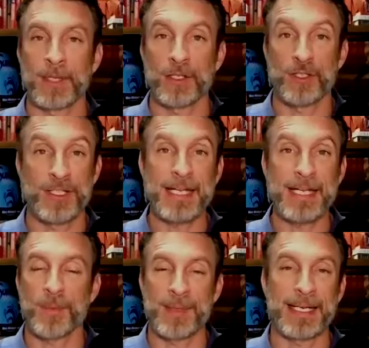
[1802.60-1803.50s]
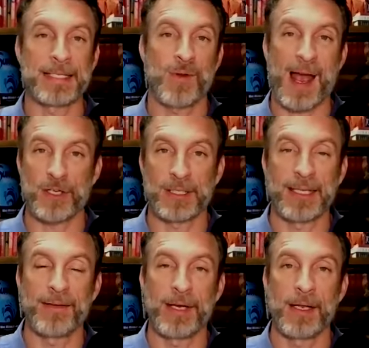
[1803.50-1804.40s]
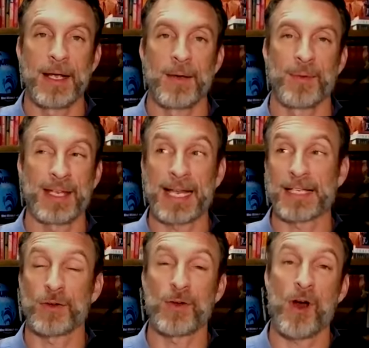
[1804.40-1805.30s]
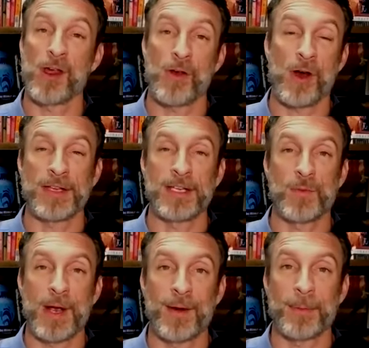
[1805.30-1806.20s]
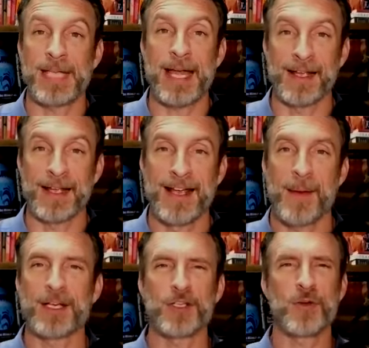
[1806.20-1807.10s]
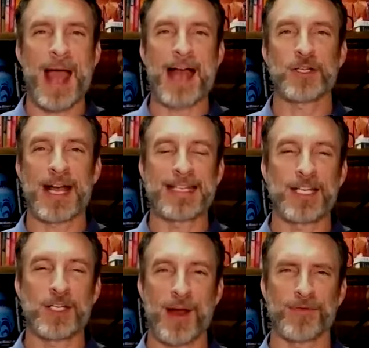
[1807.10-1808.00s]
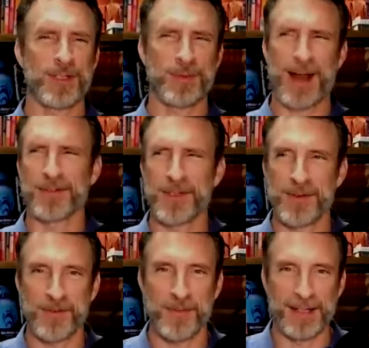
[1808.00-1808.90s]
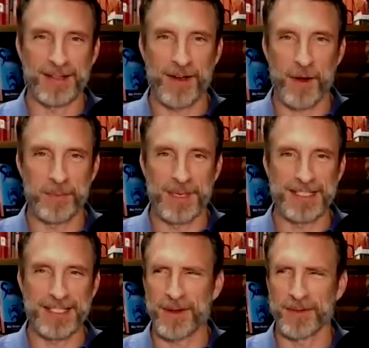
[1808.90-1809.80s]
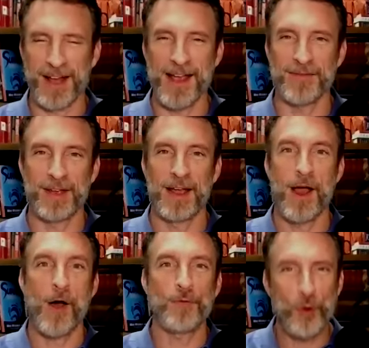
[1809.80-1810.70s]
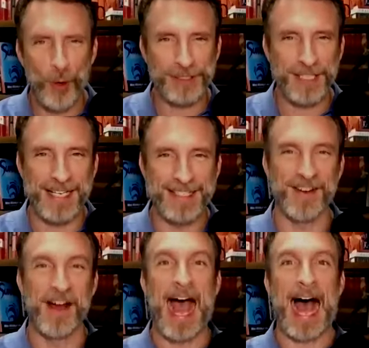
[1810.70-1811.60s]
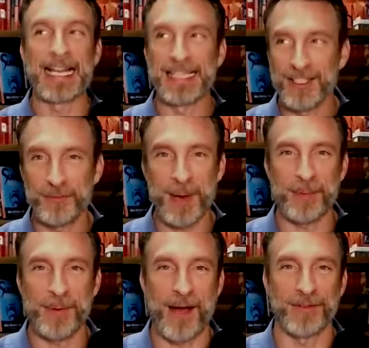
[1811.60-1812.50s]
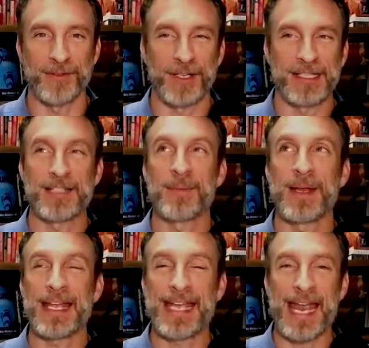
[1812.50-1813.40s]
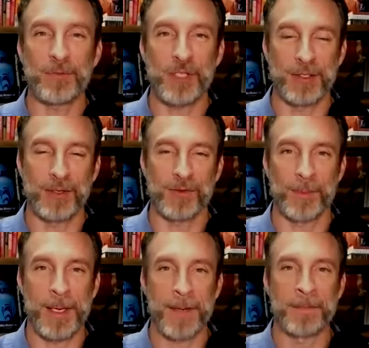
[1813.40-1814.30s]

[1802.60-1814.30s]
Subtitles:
to teach something is to actually live it. We think that's the only authentic way to represent it. I mean, could you imagine I teach Profit First, but I don't do it for my own business, my own life? Of course I do. I live by Profit First. It's been a game changer for me.